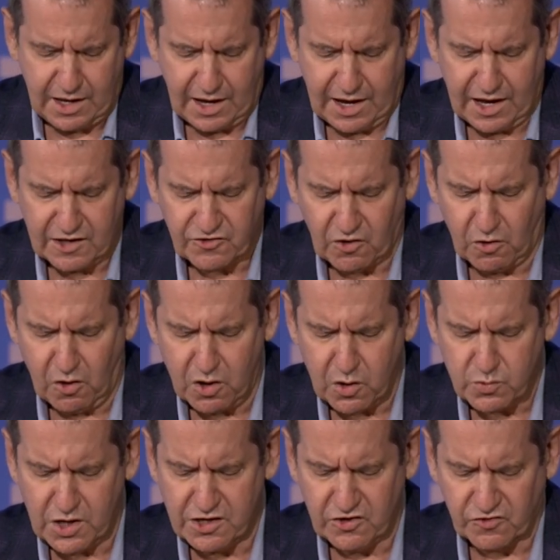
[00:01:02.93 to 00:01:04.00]
As
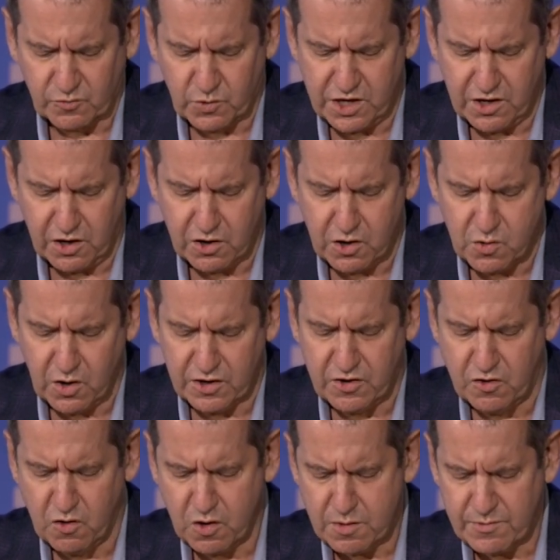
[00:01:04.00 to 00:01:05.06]
always, we owe
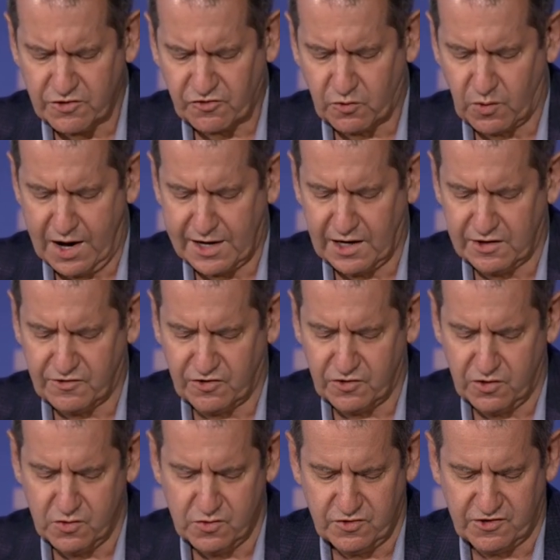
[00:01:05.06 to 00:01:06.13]
enormous
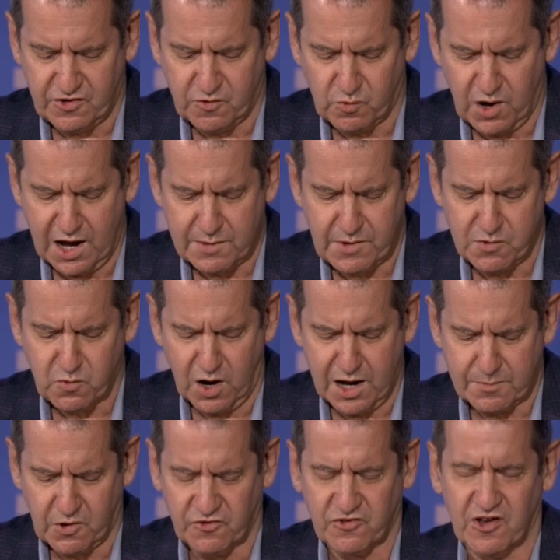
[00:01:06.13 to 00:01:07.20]
gratitude to Robbie
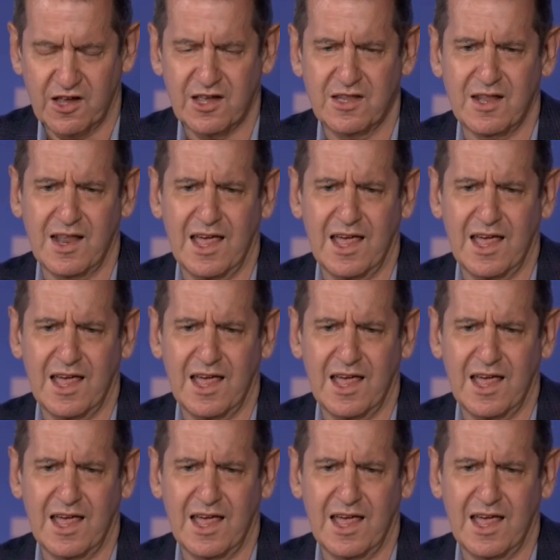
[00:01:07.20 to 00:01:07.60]
Robertson,